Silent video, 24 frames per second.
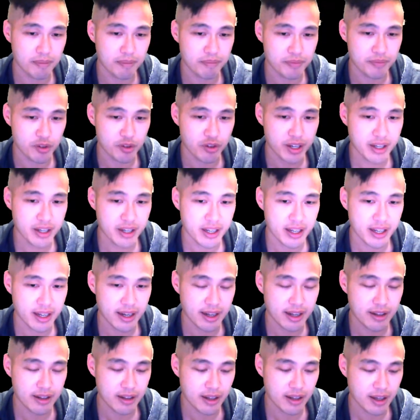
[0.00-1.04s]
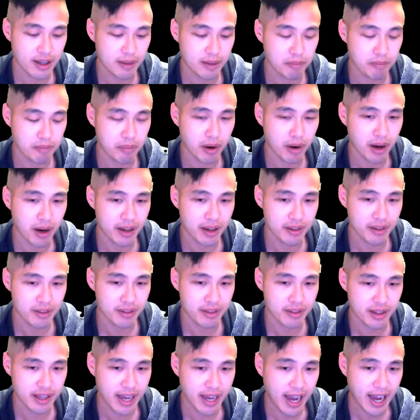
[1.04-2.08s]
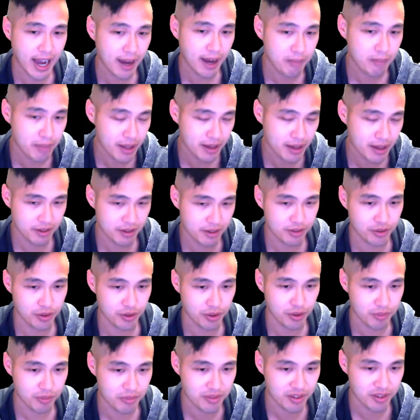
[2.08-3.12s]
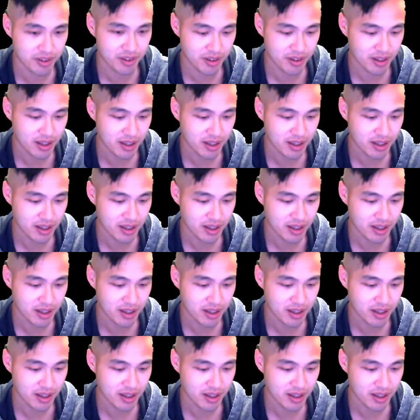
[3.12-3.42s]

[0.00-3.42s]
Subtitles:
green ticket, and you can buy the happiness zooms.